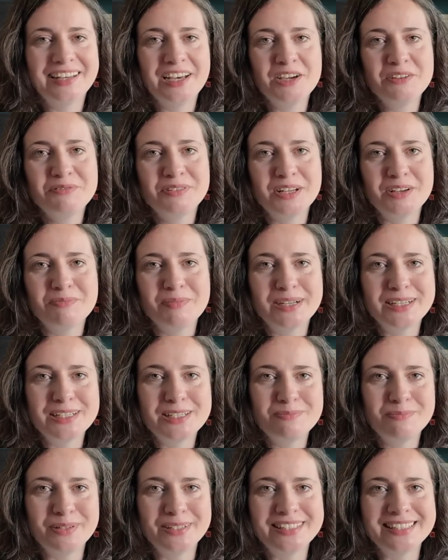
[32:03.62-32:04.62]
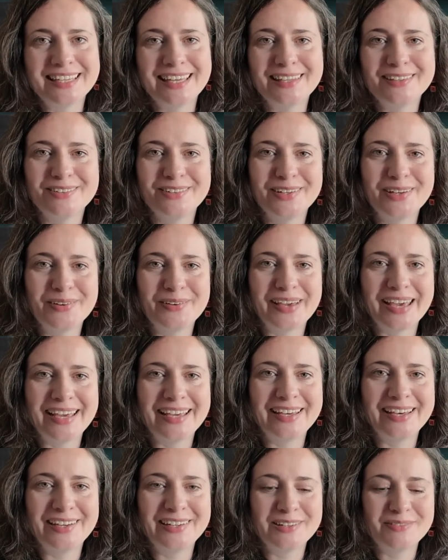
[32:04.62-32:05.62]
I've managed to put together an okay
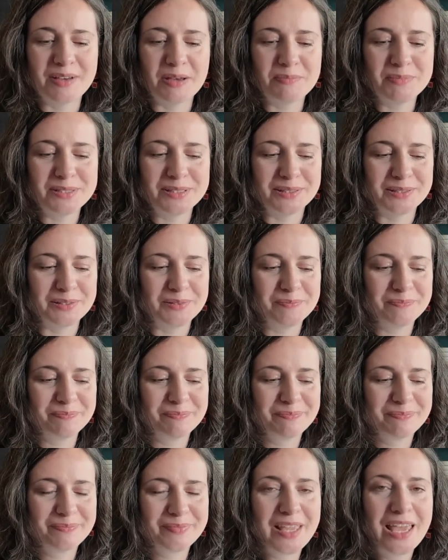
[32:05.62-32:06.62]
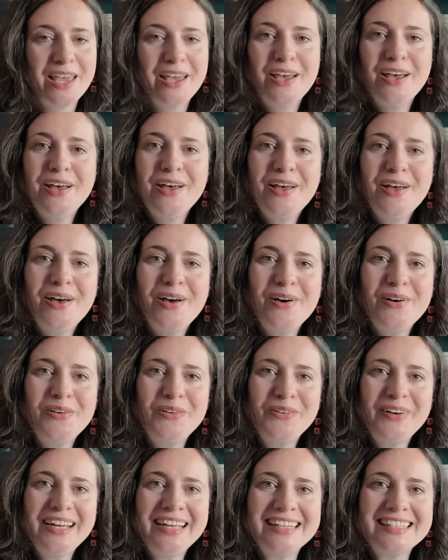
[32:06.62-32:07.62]
kind of episode. All
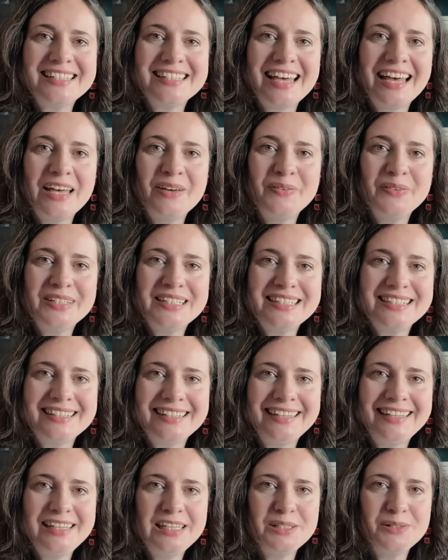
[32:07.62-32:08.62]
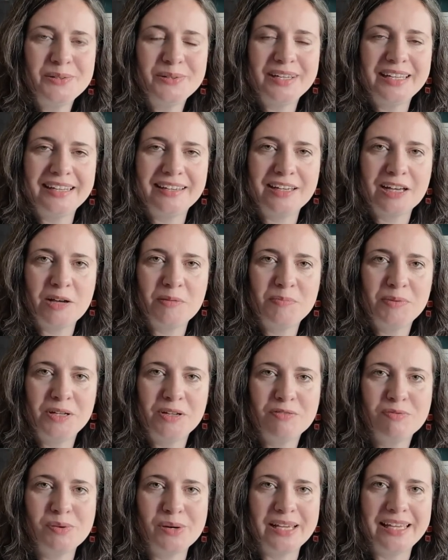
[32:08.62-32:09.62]
right, I will see you in a couple
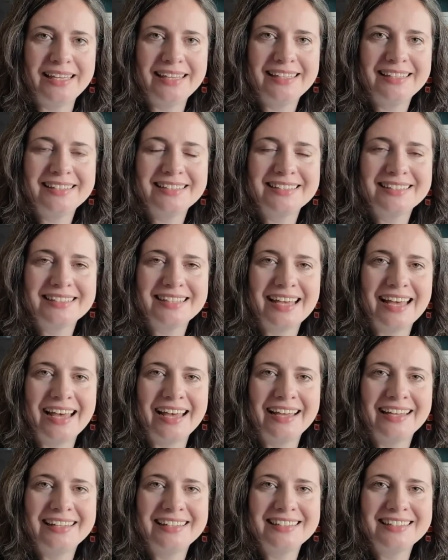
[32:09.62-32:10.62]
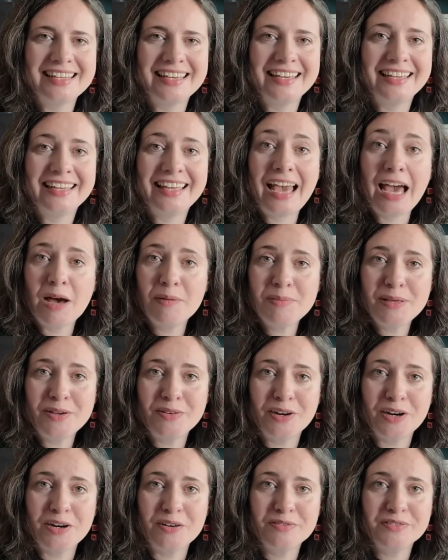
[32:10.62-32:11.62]
of weeks, and happy
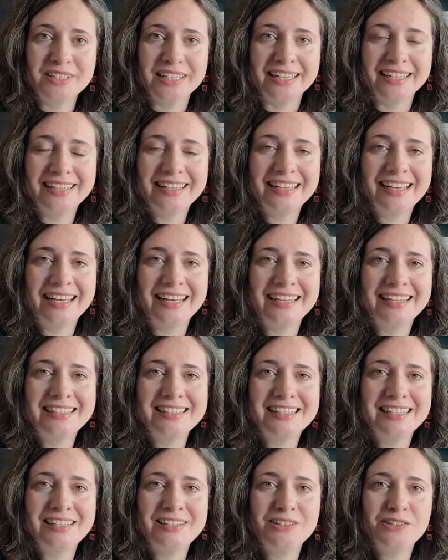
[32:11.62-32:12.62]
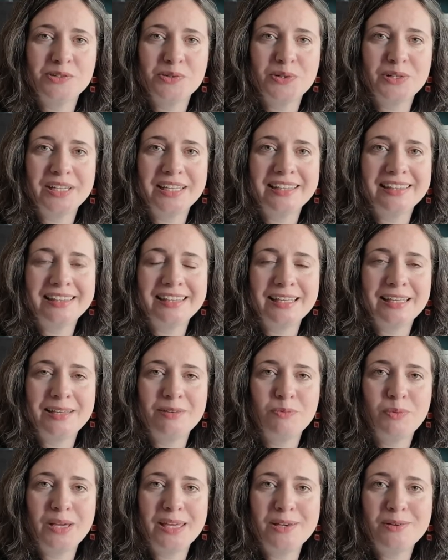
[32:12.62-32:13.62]
crafting, and enjoy the
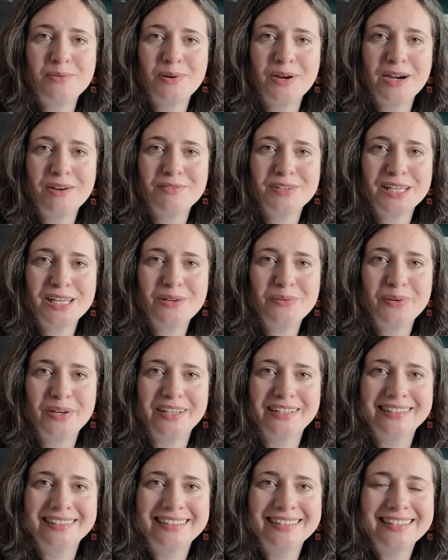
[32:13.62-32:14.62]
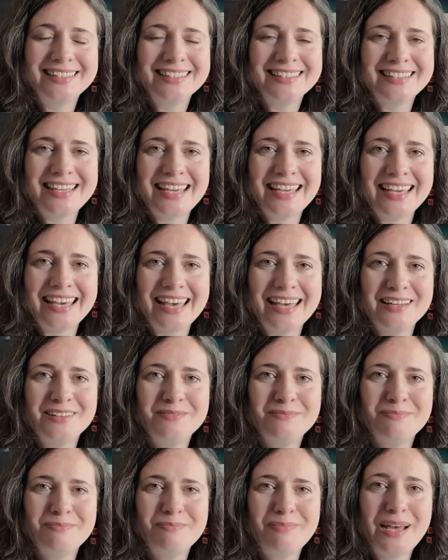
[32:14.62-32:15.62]
week wherever you are. Take care.
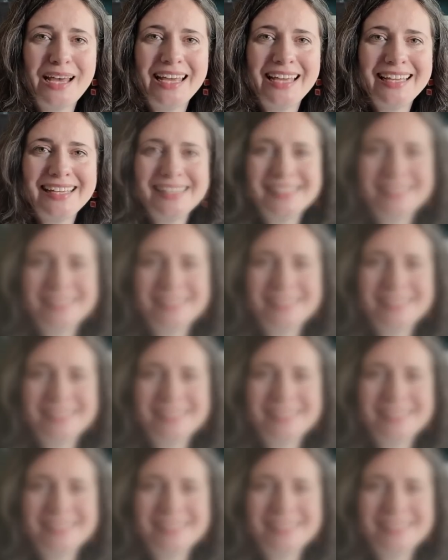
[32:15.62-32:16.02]
Bye.